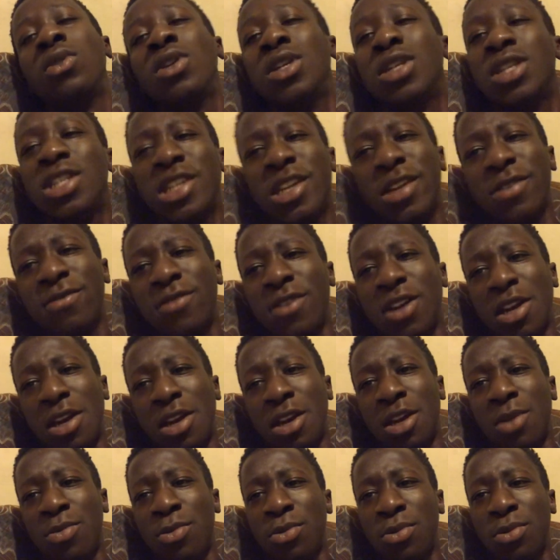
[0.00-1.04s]
is Sefan
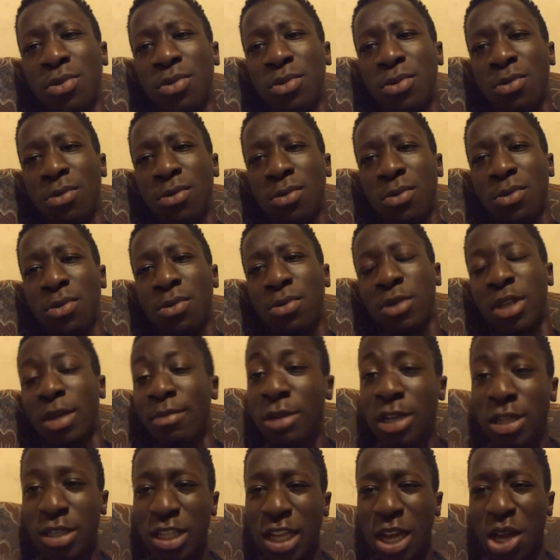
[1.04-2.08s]
double? That means
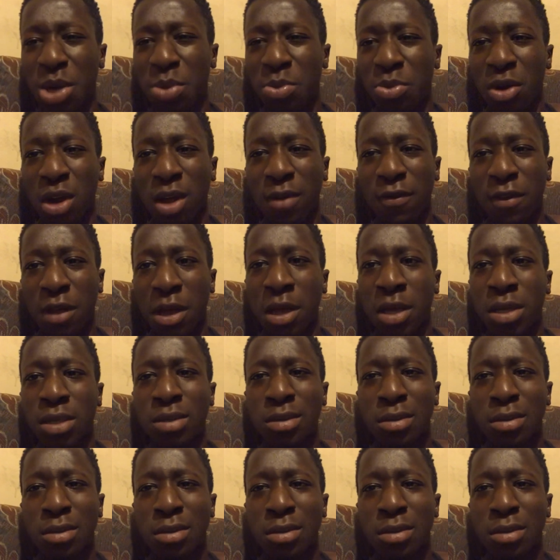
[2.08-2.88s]
it's time to break fast.